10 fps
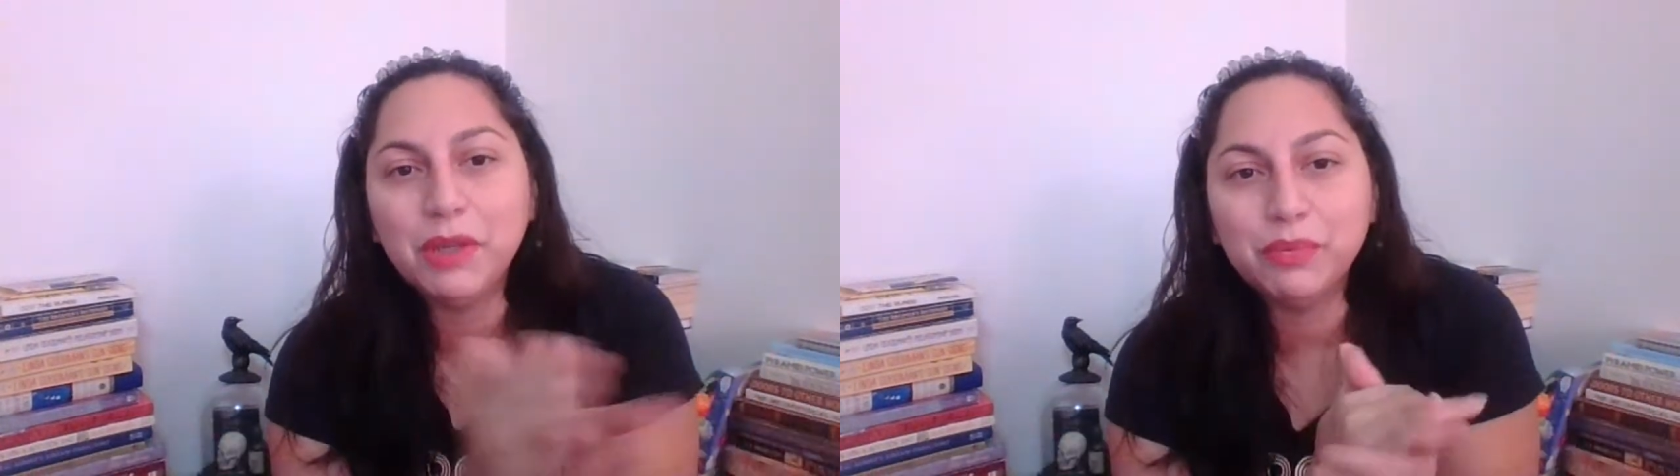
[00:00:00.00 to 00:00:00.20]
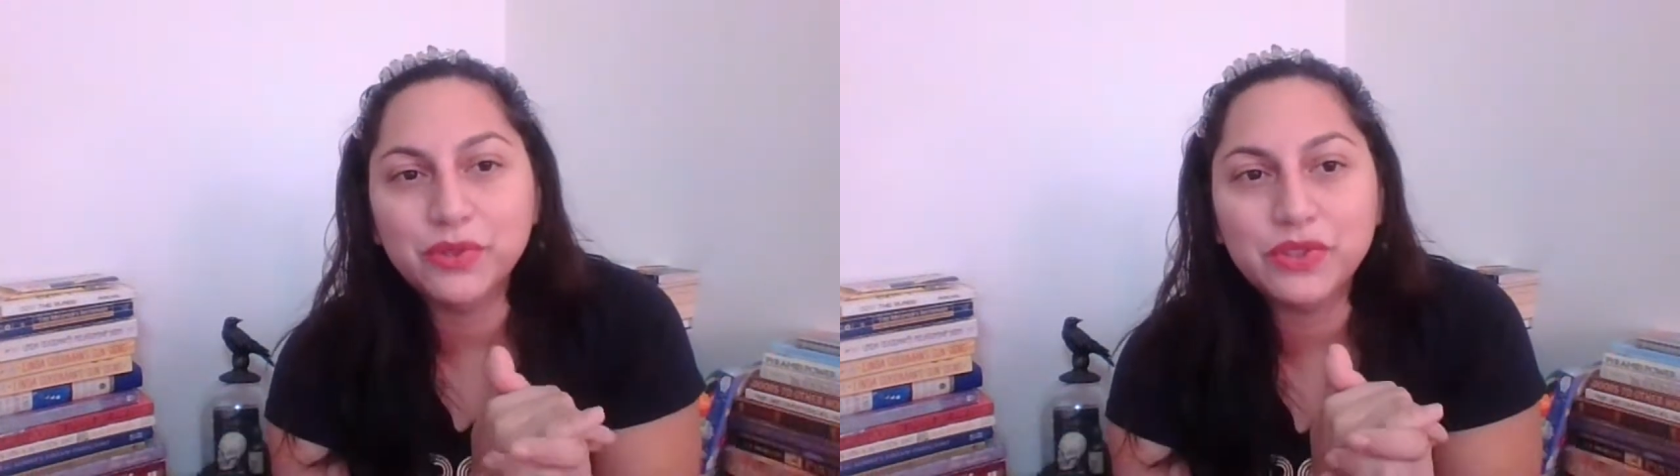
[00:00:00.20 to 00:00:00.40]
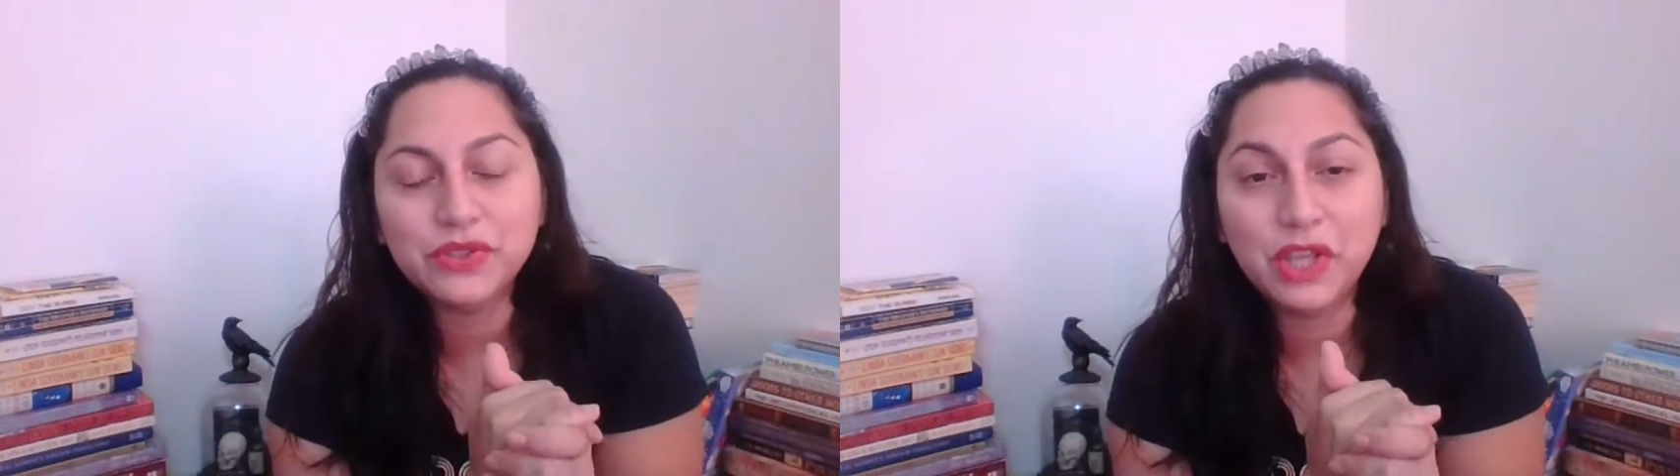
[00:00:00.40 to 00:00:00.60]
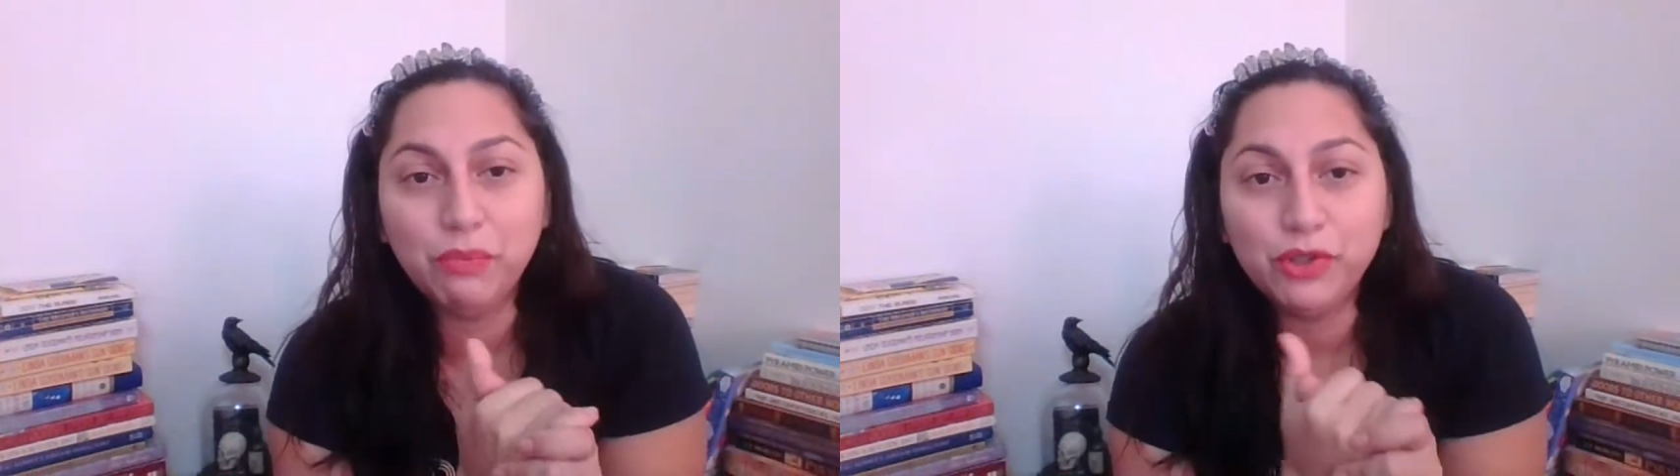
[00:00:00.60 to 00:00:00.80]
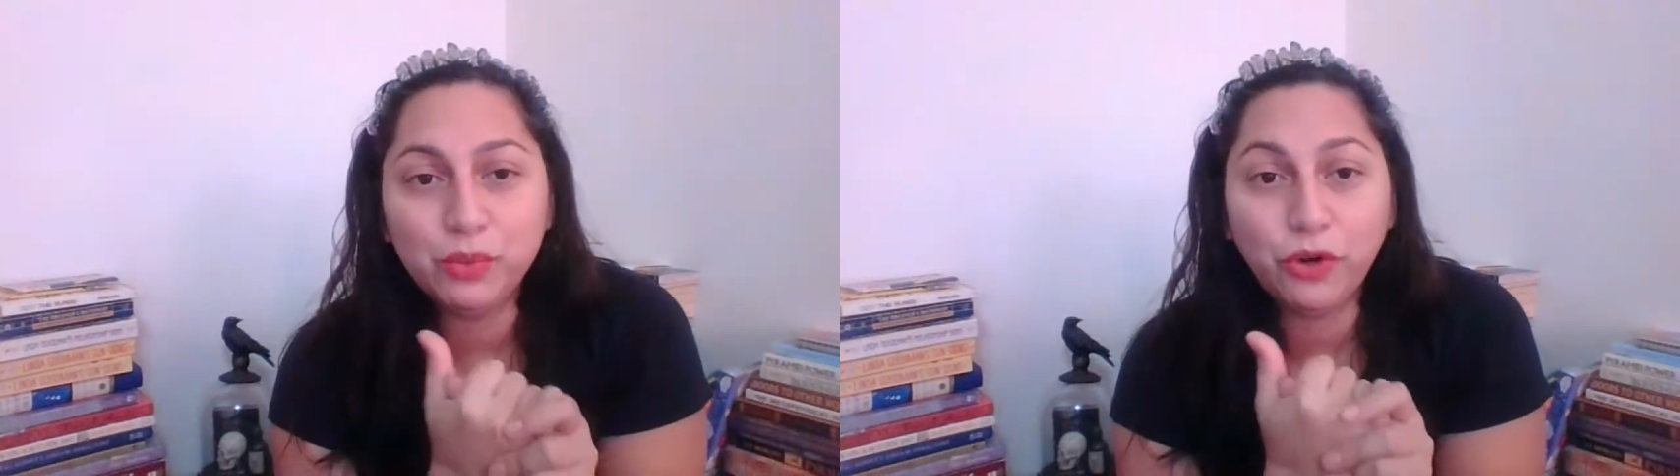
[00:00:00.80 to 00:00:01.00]
people's
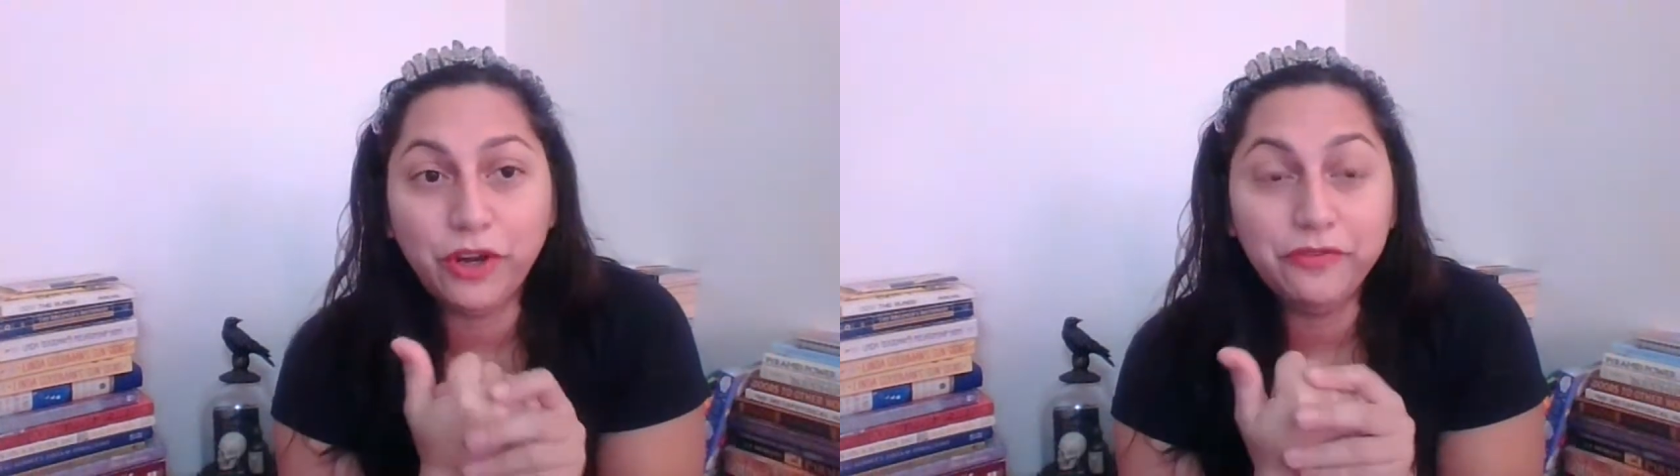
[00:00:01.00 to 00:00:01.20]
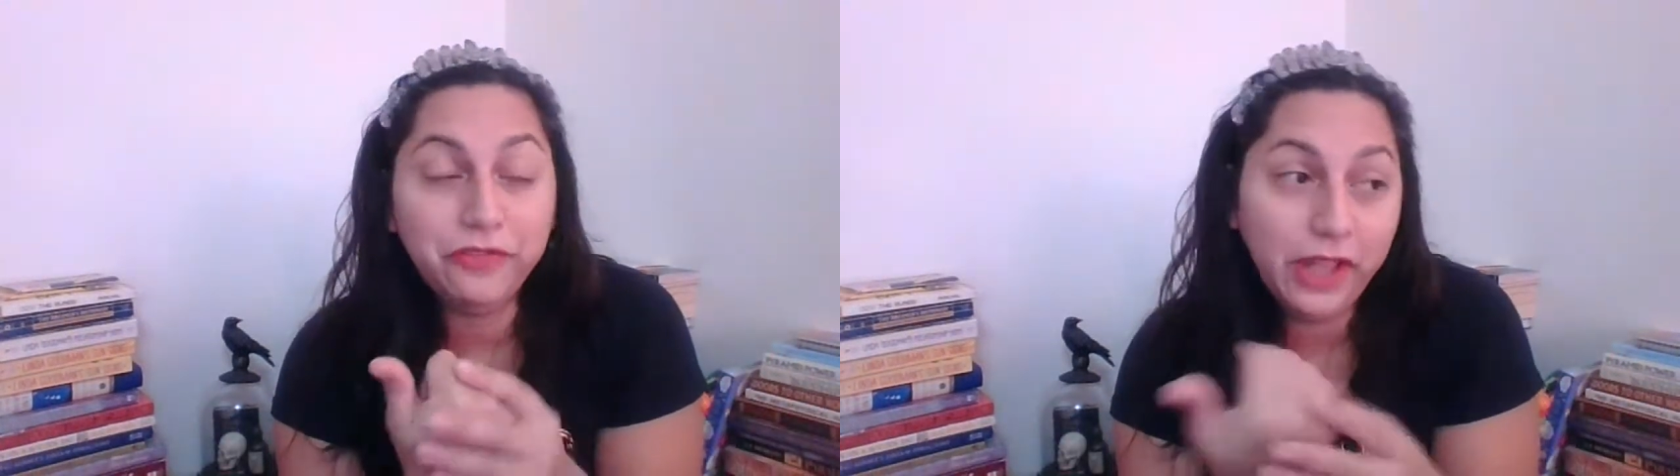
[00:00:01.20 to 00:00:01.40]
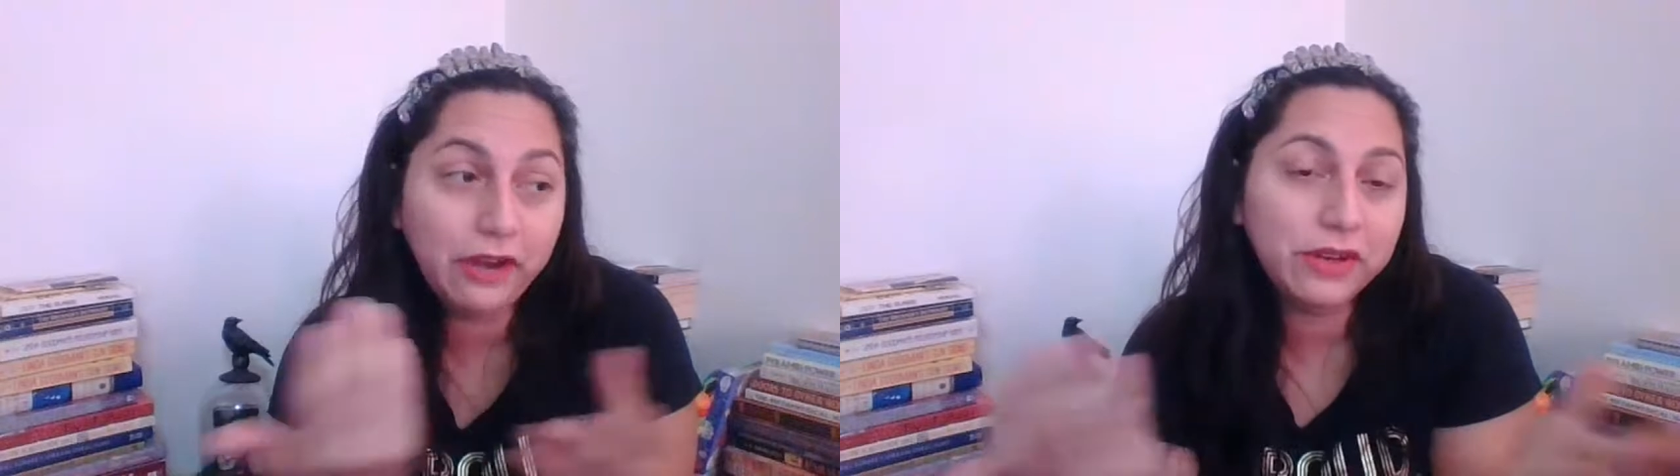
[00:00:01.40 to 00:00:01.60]
tempers were going to flare.